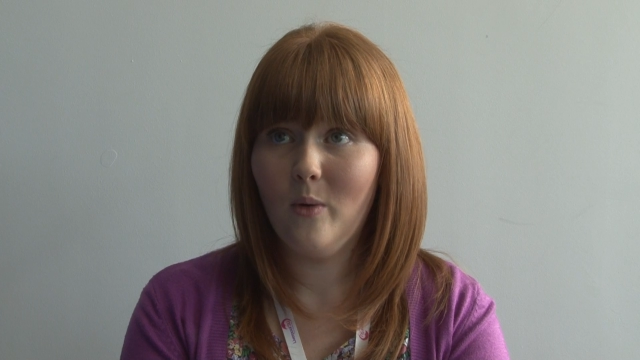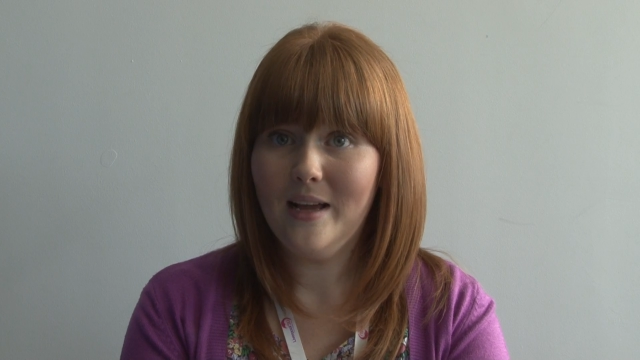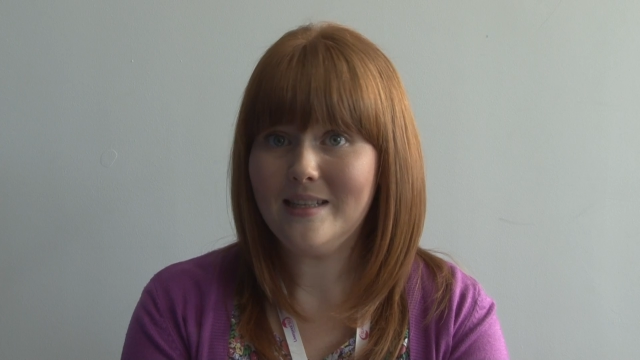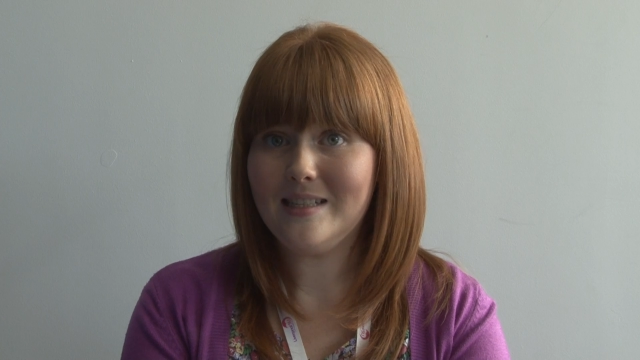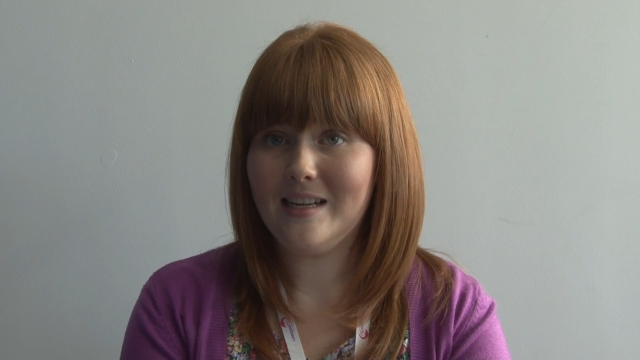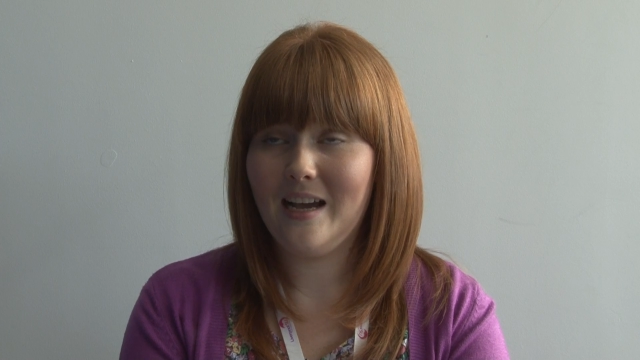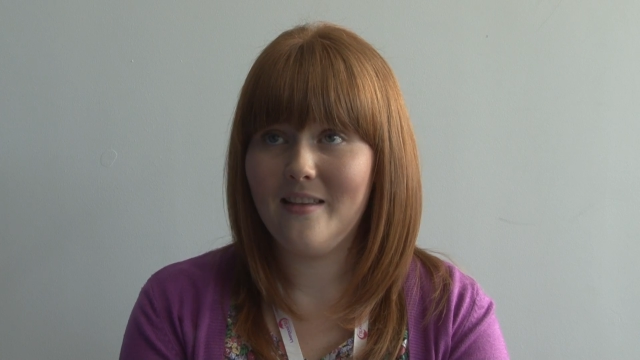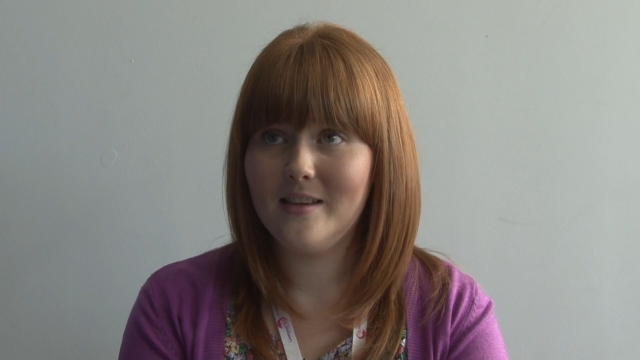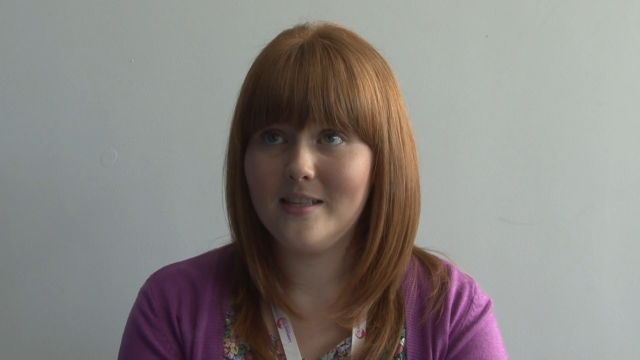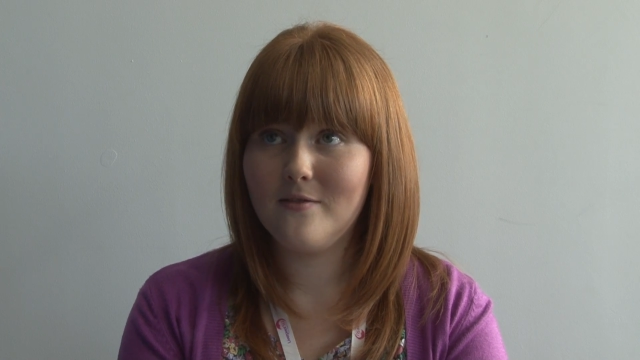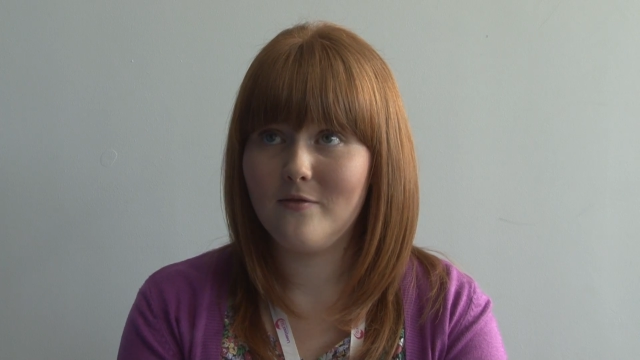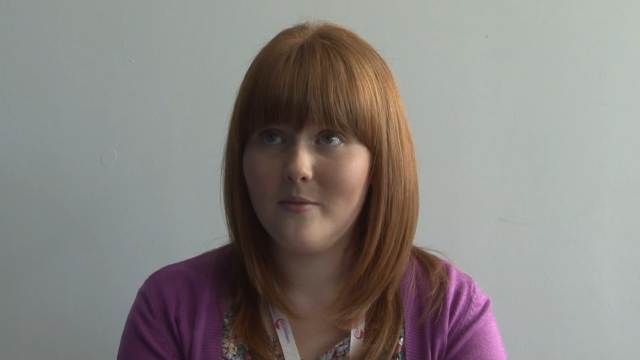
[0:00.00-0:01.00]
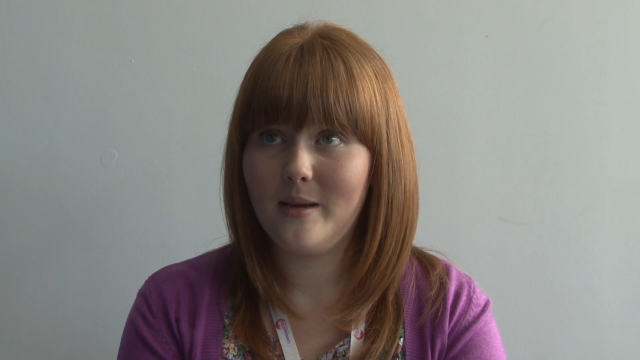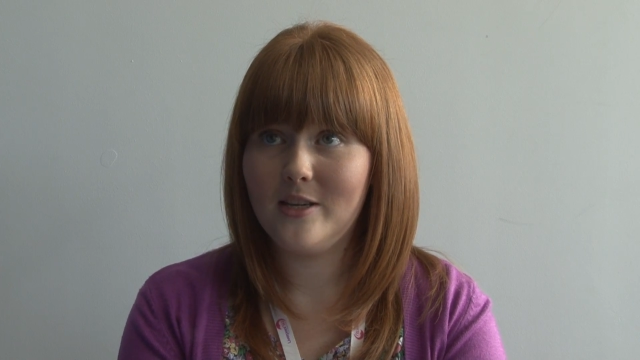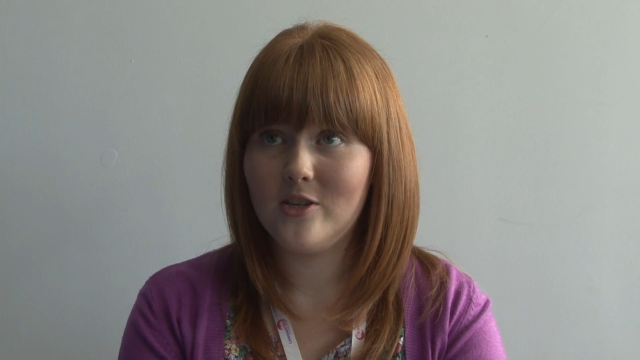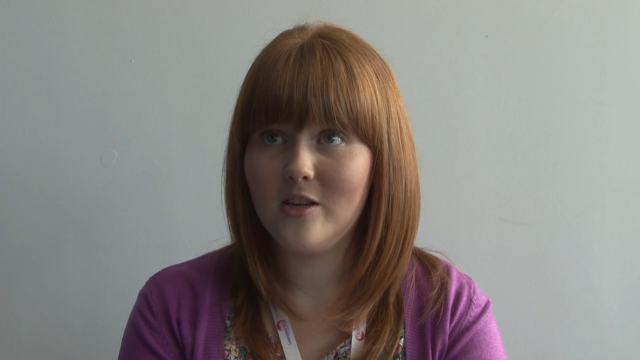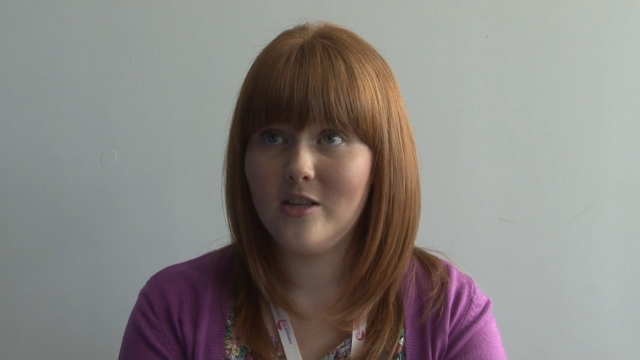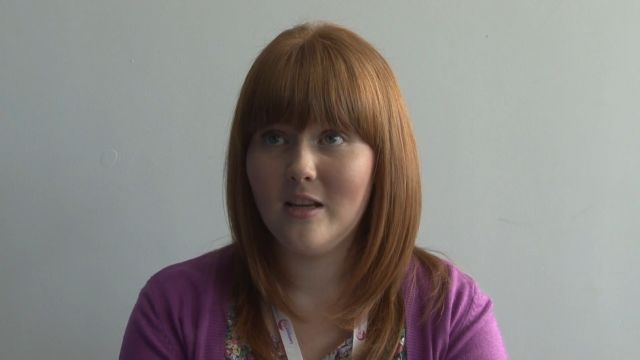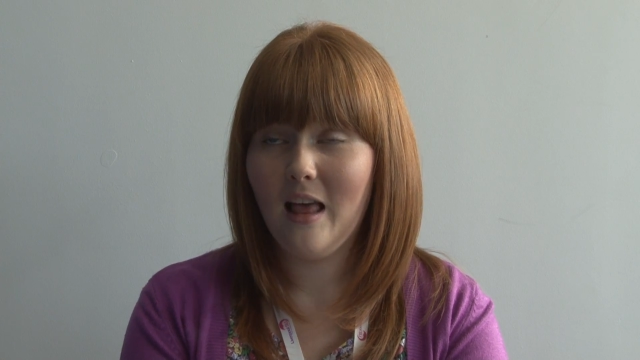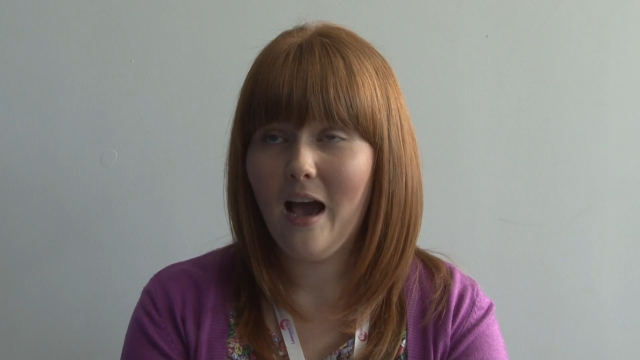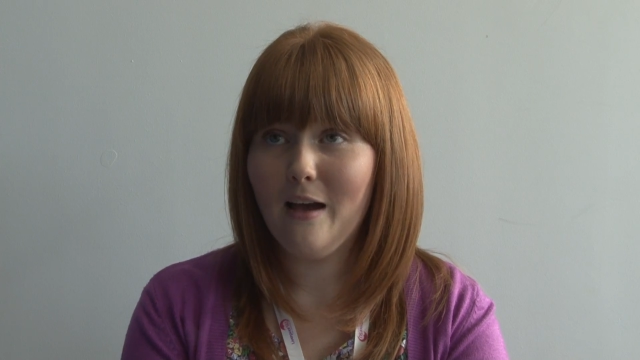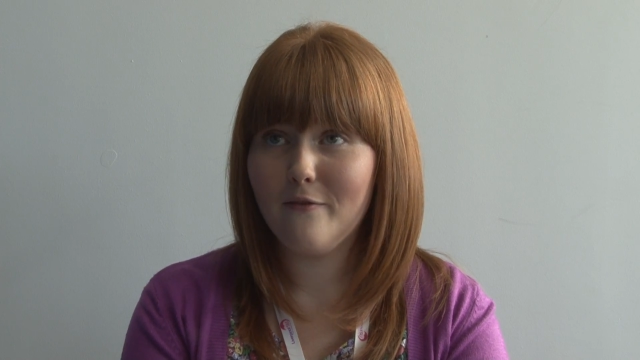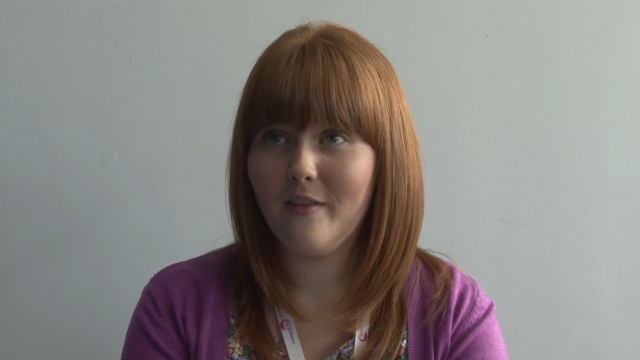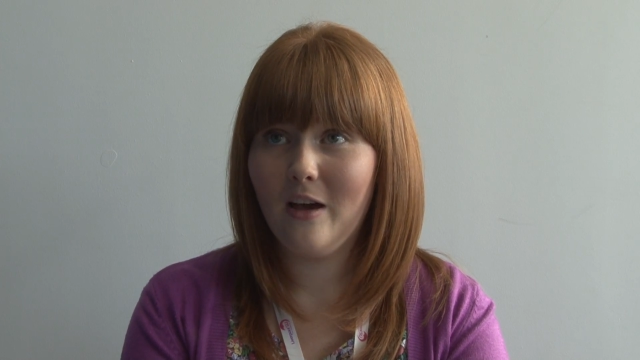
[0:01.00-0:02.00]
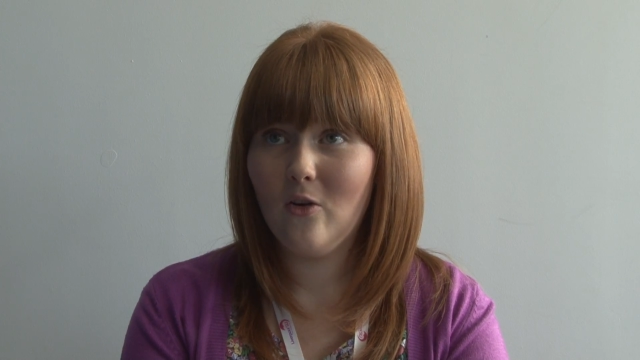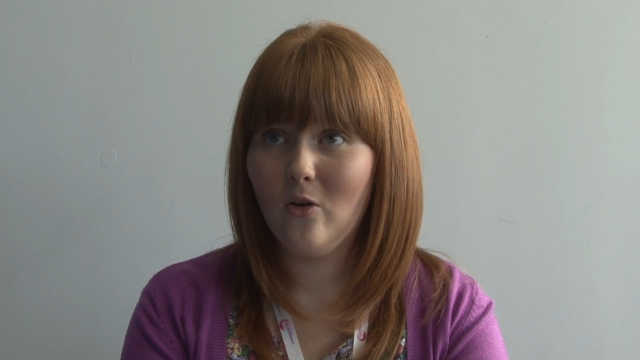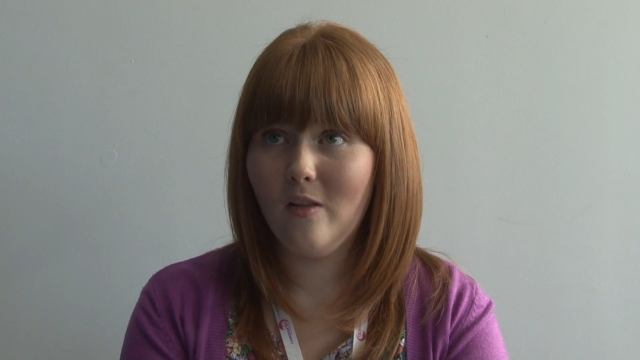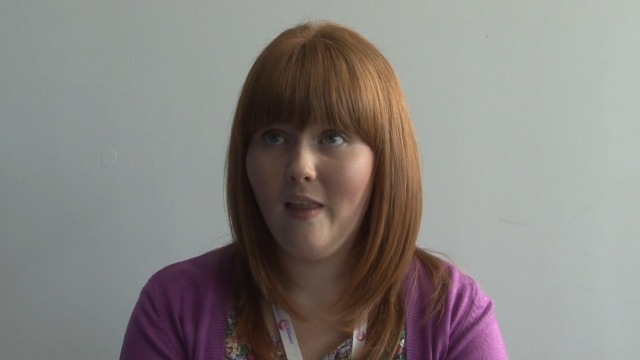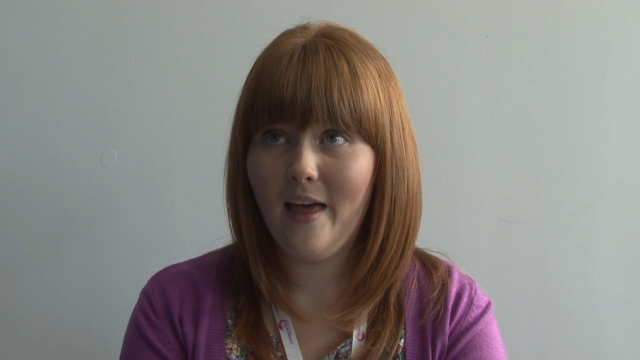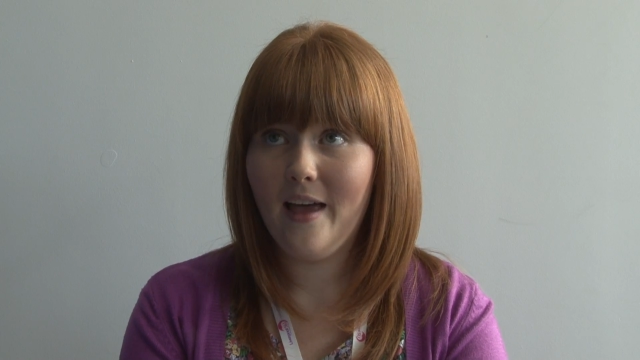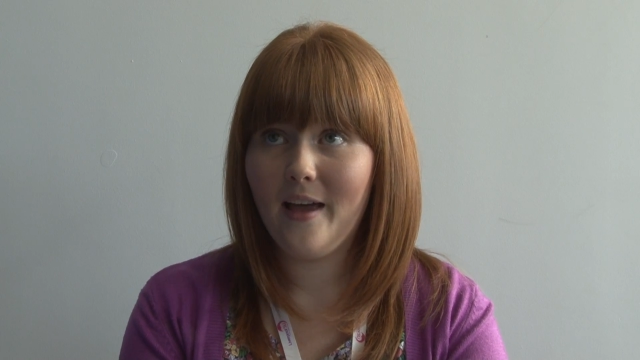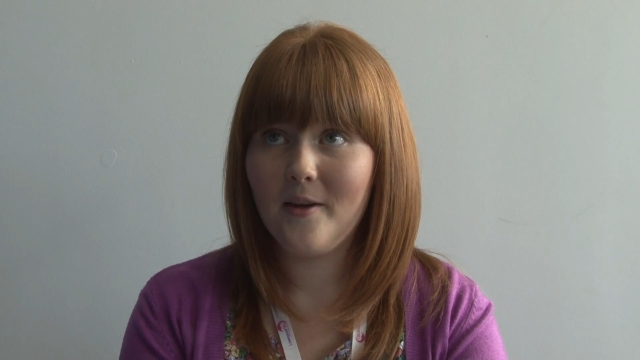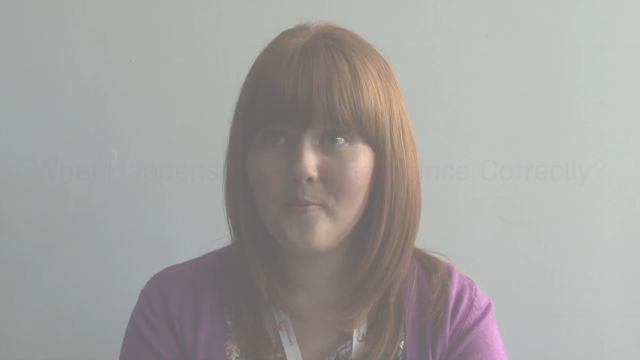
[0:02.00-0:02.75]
where did I get this information. You'll have that all there.